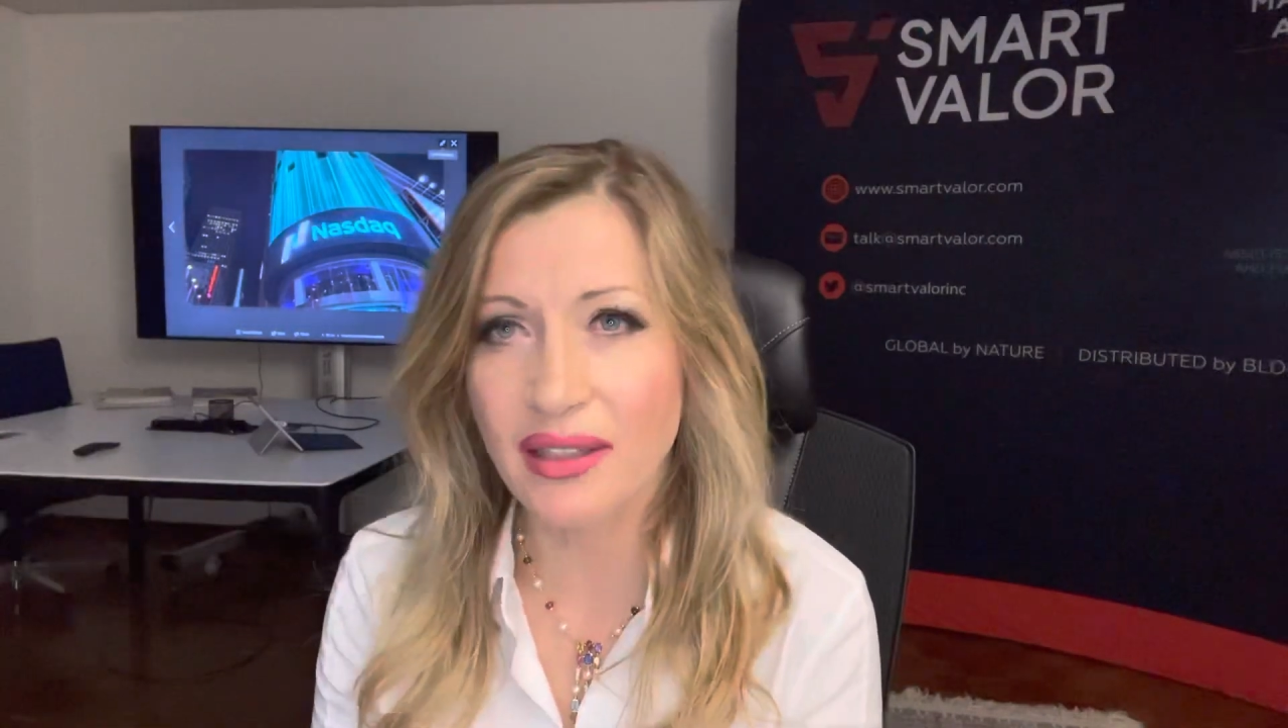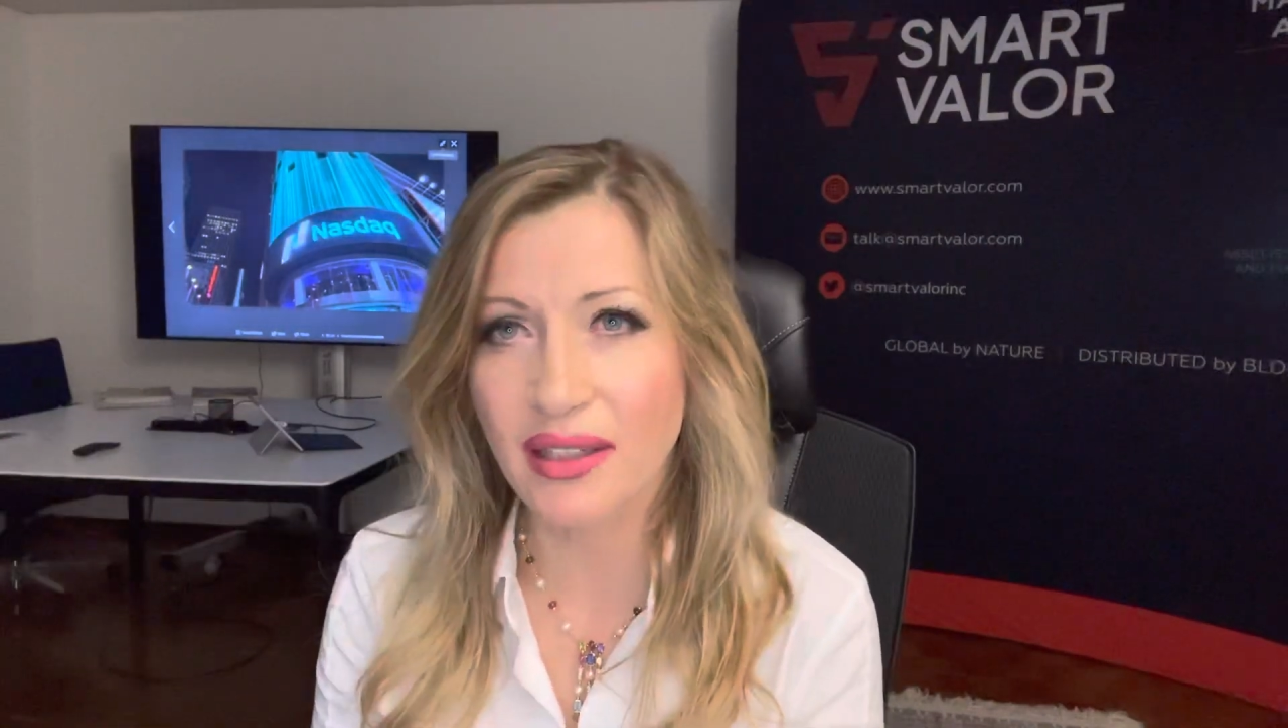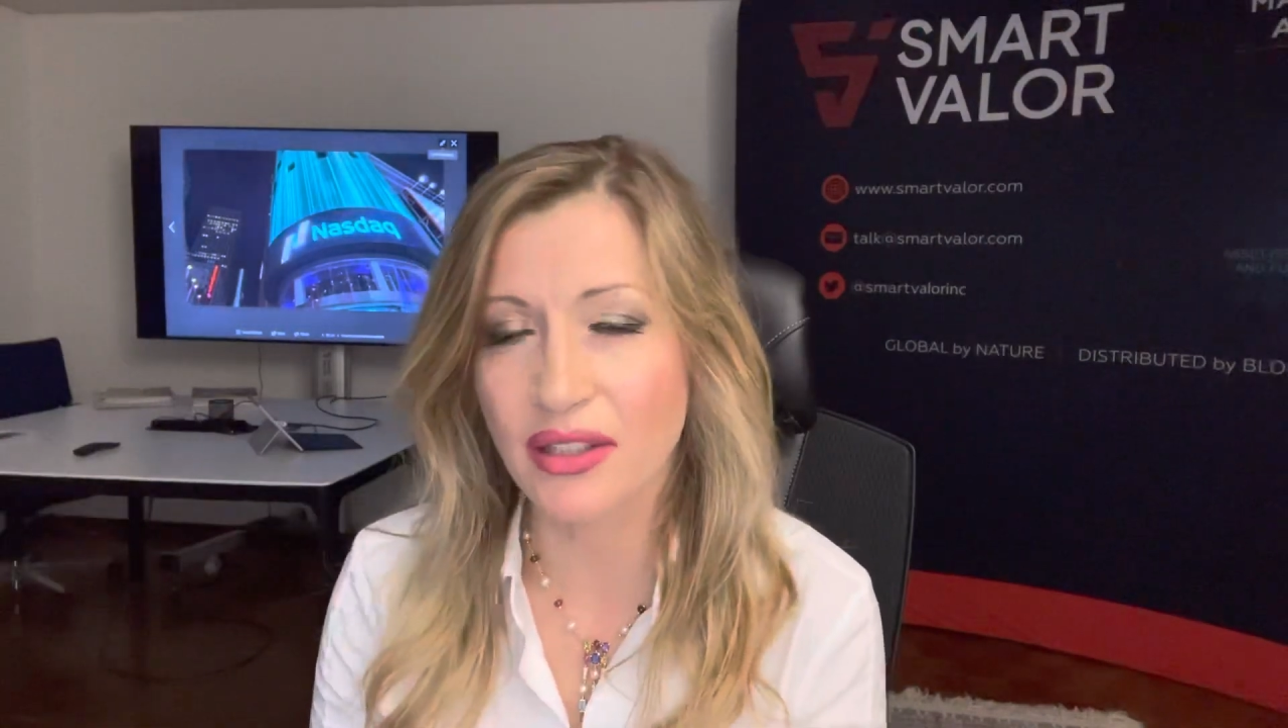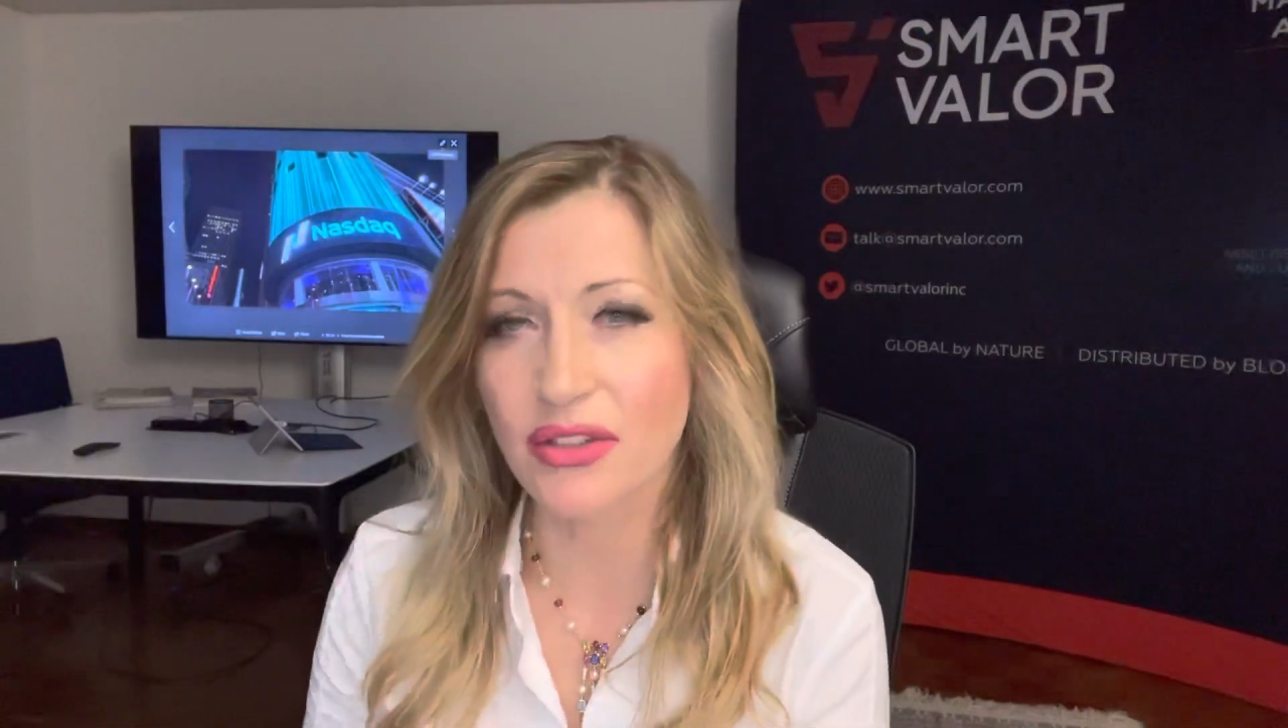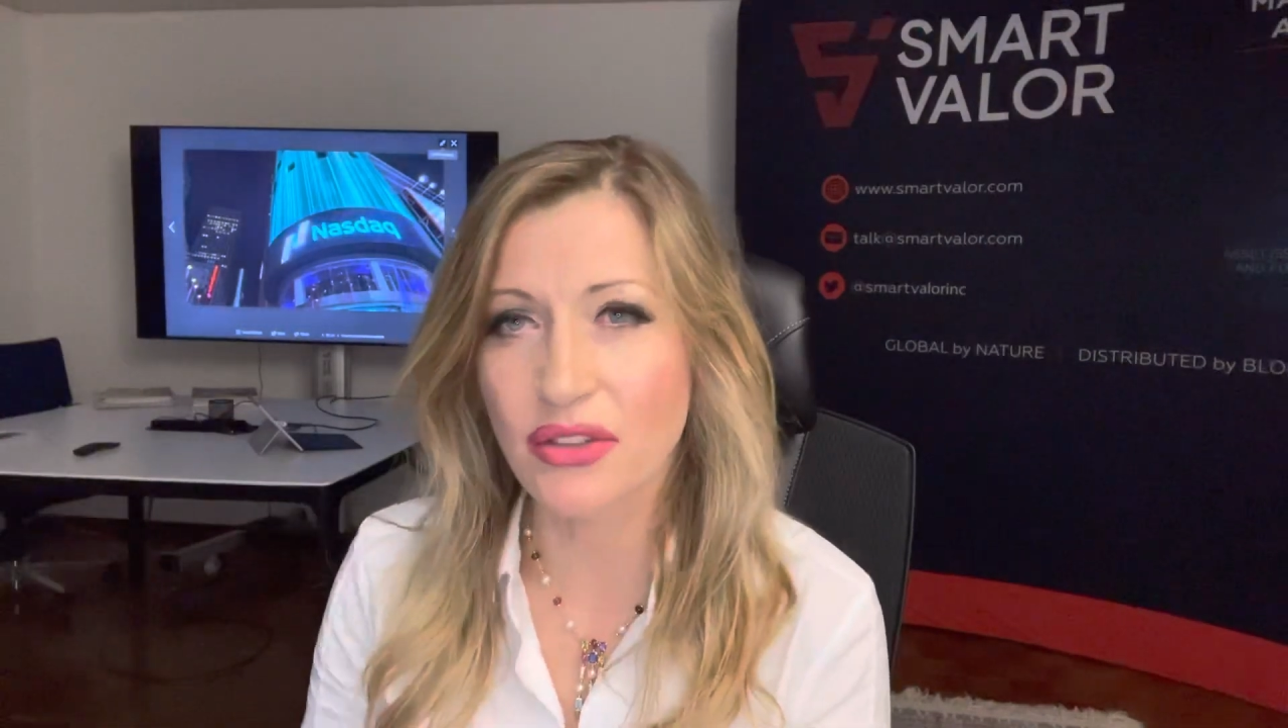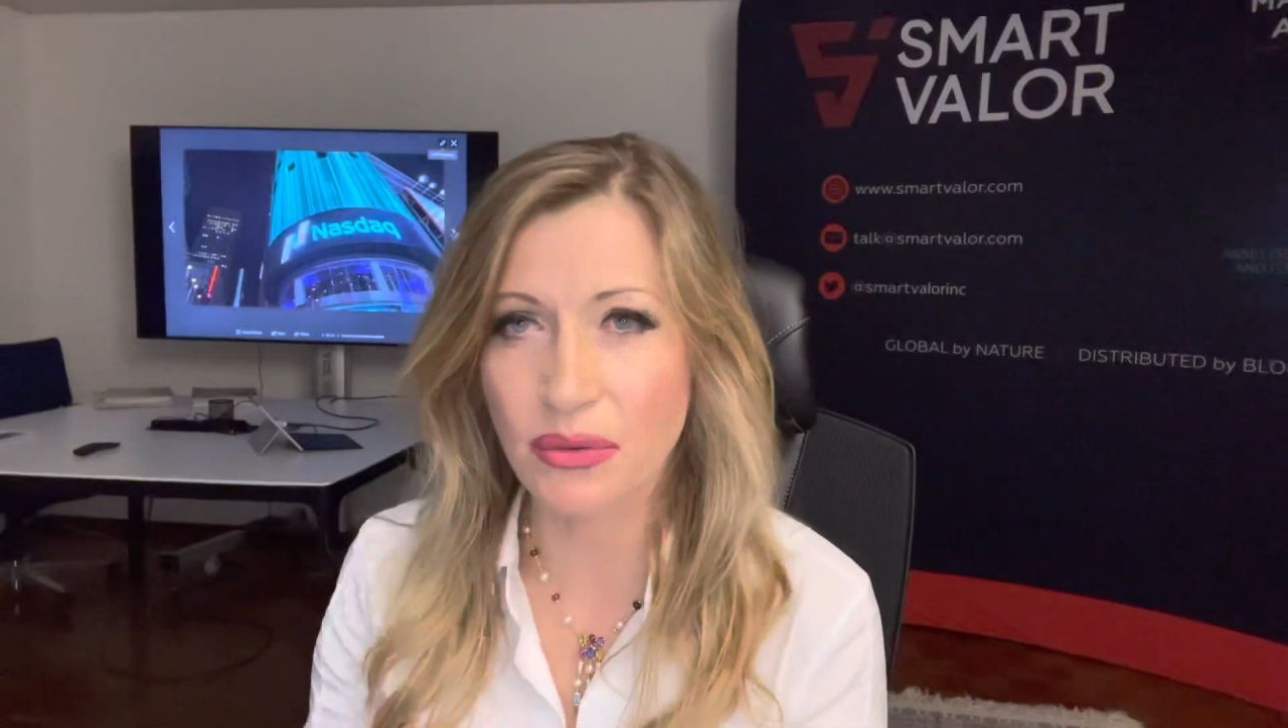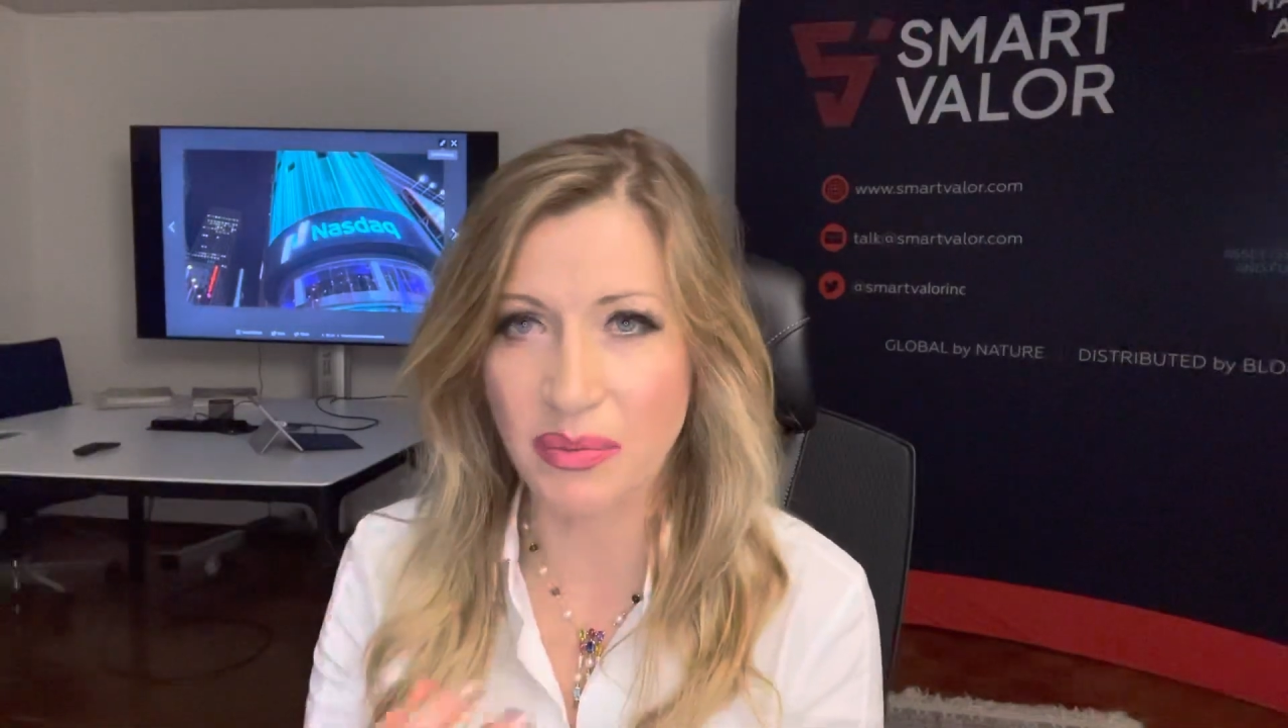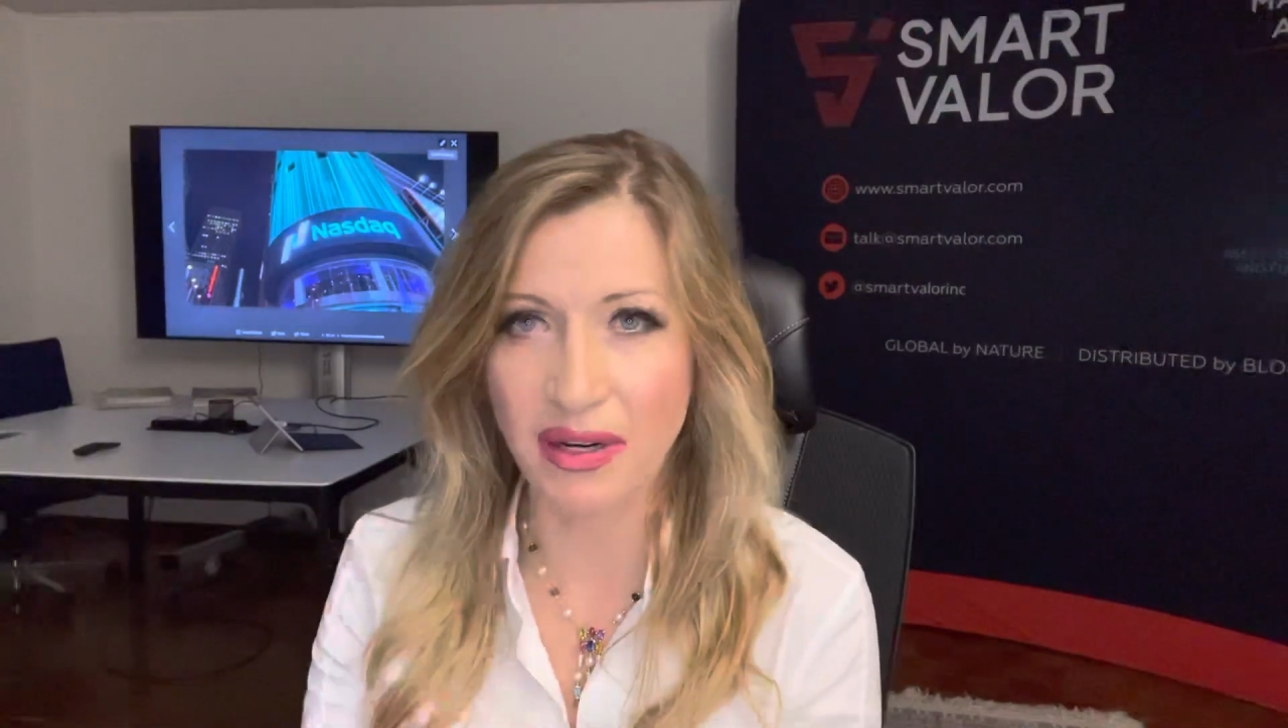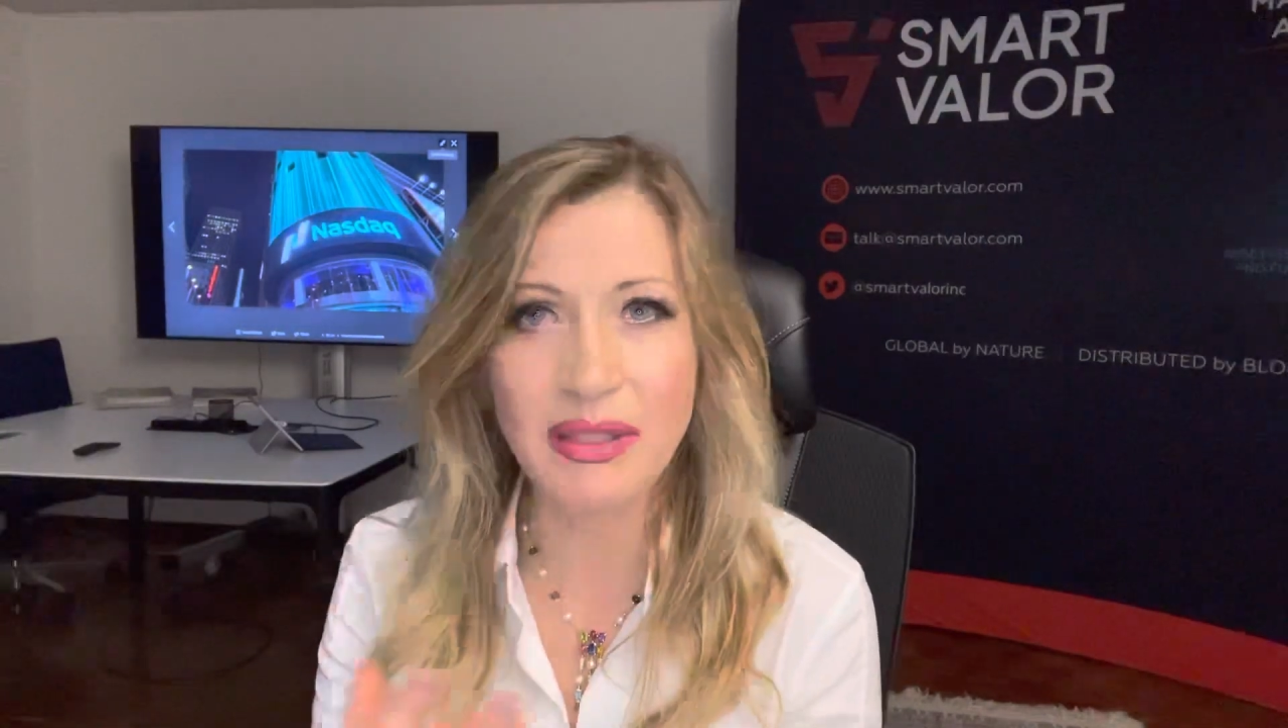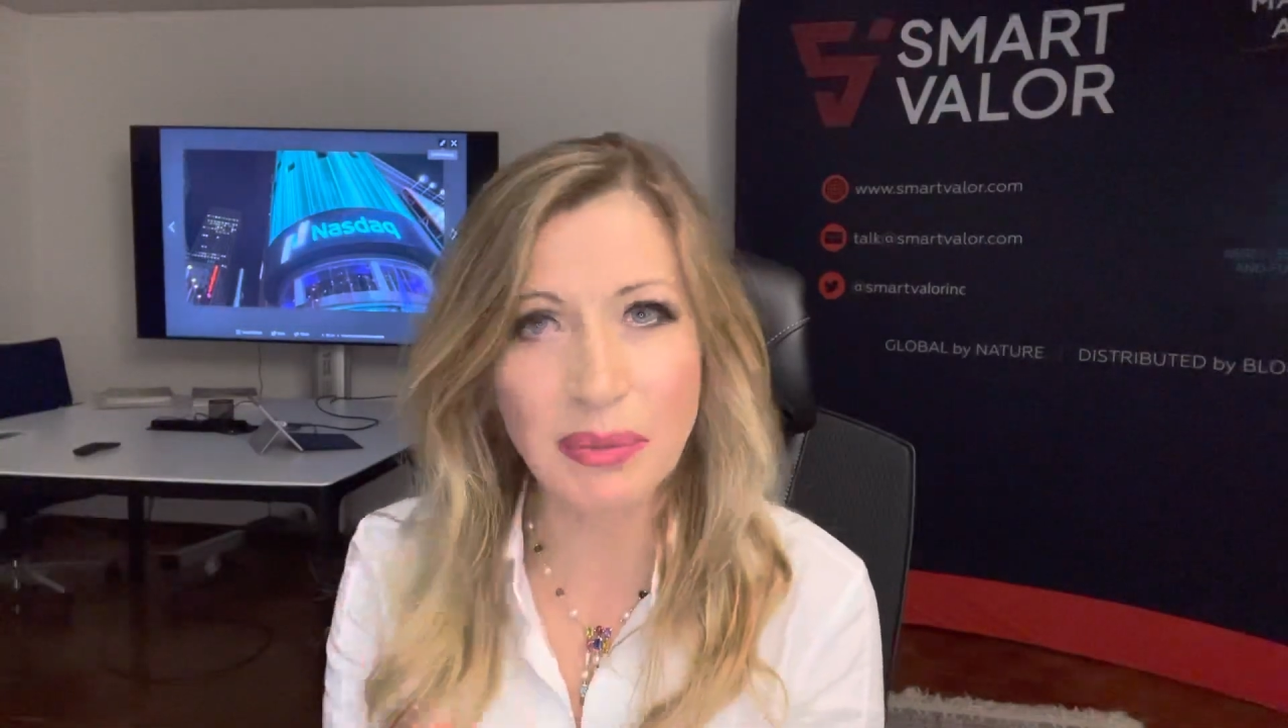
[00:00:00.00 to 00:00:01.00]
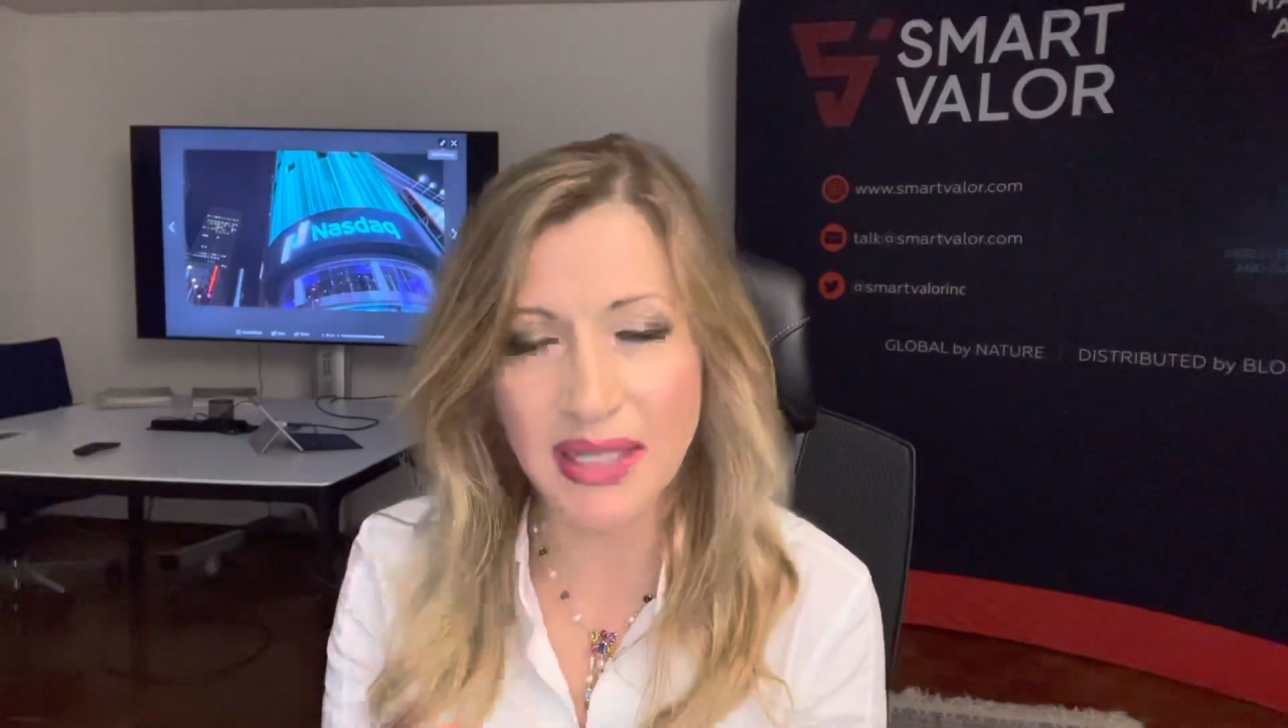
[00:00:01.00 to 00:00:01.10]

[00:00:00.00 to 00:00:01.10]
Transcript: in 2 private